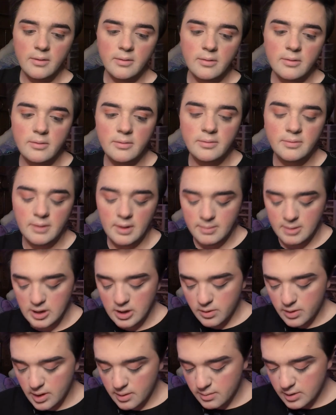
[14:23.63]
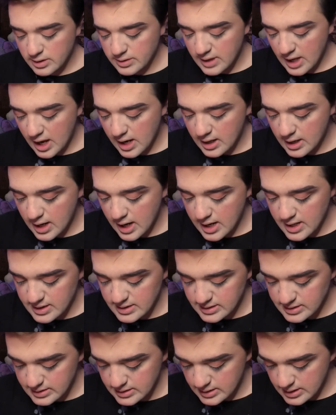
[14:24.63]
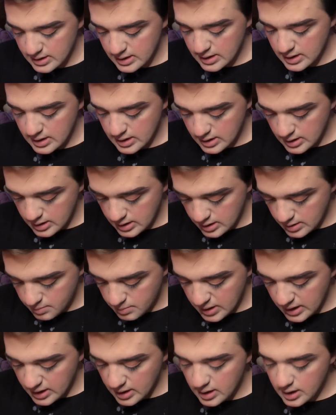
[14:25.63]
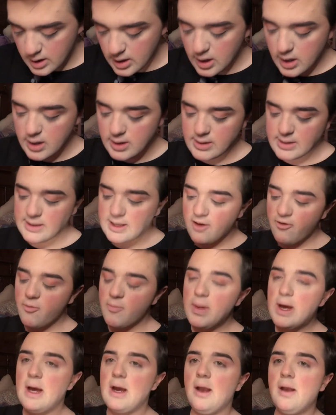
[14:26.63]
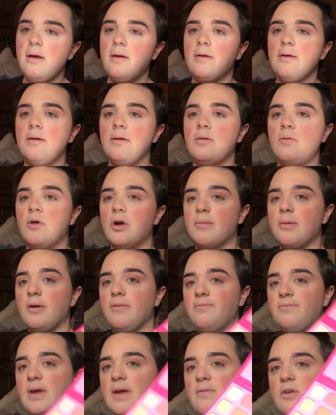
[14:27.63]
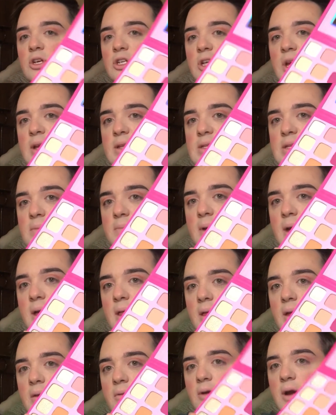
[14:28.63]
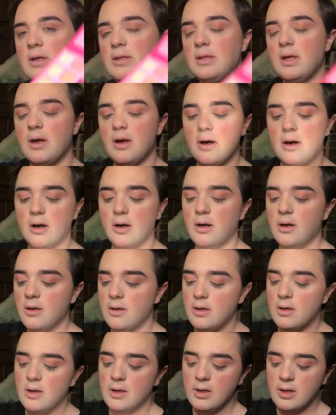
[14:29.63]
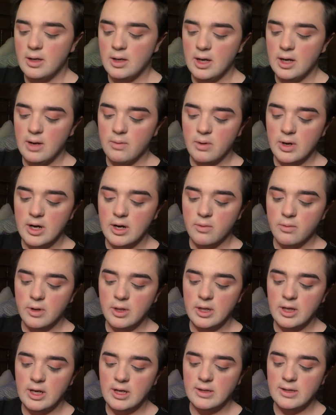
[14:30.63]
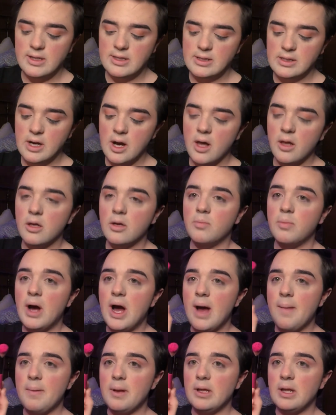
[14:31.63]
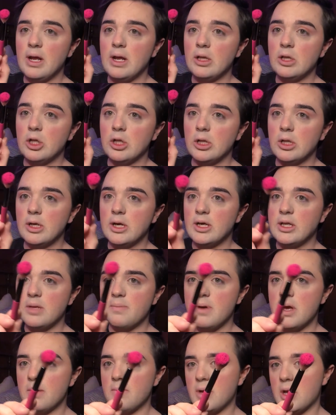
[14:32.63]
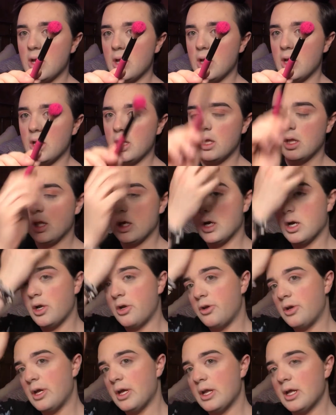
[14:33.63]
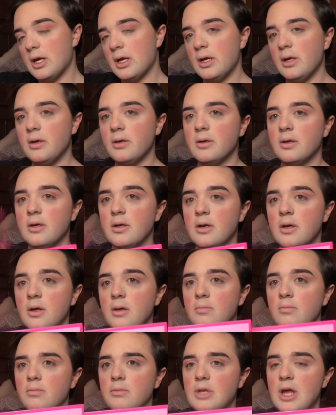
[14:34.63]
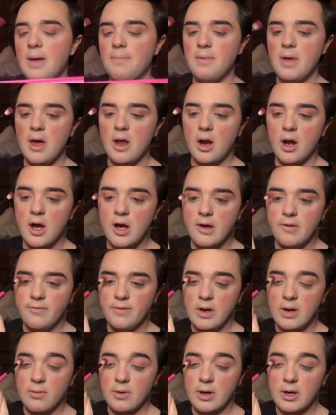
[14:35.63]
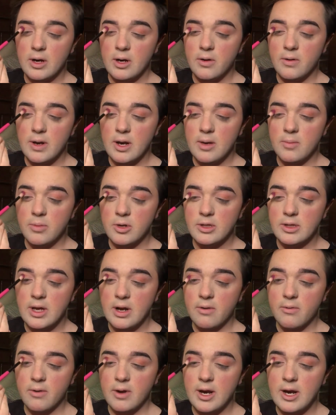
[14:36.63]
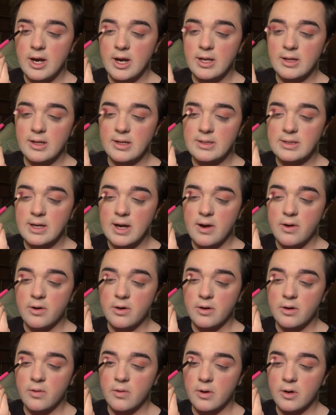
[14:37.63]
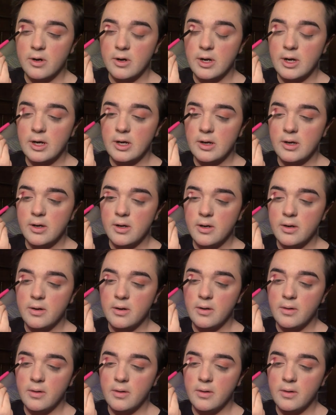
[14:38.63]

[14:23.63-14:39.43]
I'm going to go in with that nice pink called Self-Made, one of my favorite shades in the palette right there, and we're going to really get this color popping. Like, look at the pigment. Like, are you kidding? Tap that off, and we're going to go ahead and put that right in this outer corner here,